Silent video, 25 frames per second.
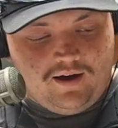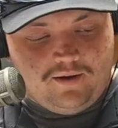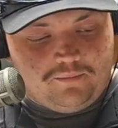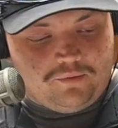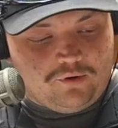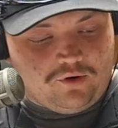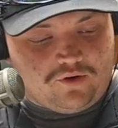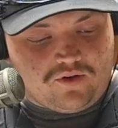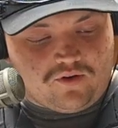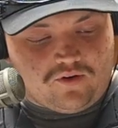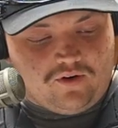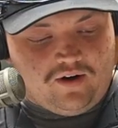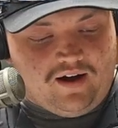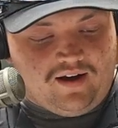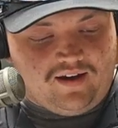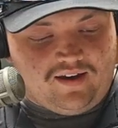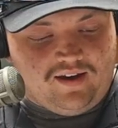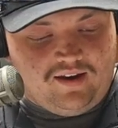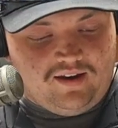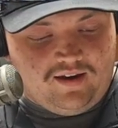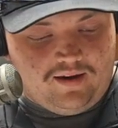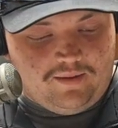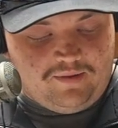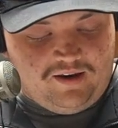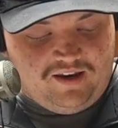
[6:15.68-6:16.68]
Brooks
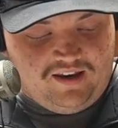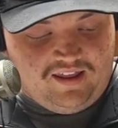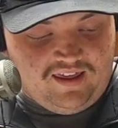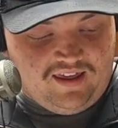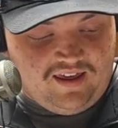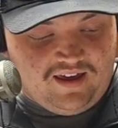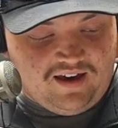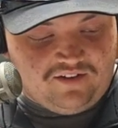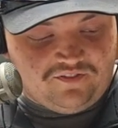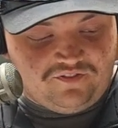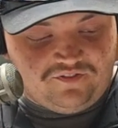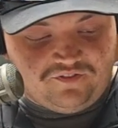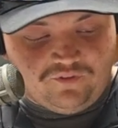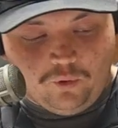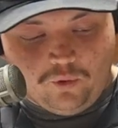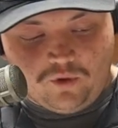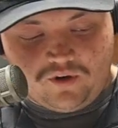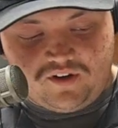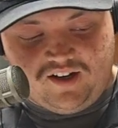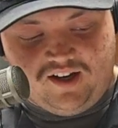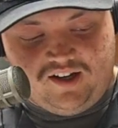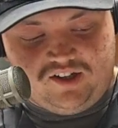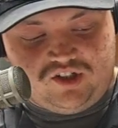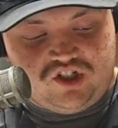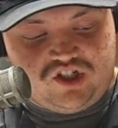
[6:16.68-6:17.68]
Crockett, he had 4
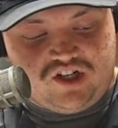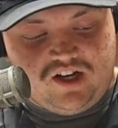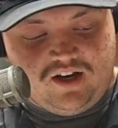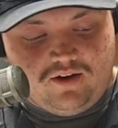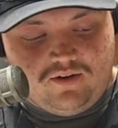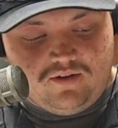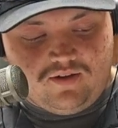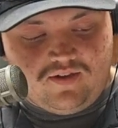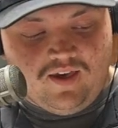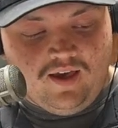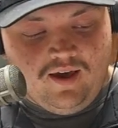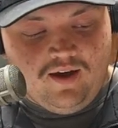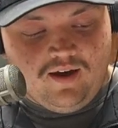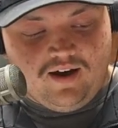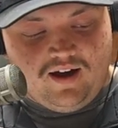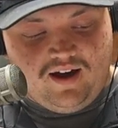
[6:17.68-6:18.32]
touchdowns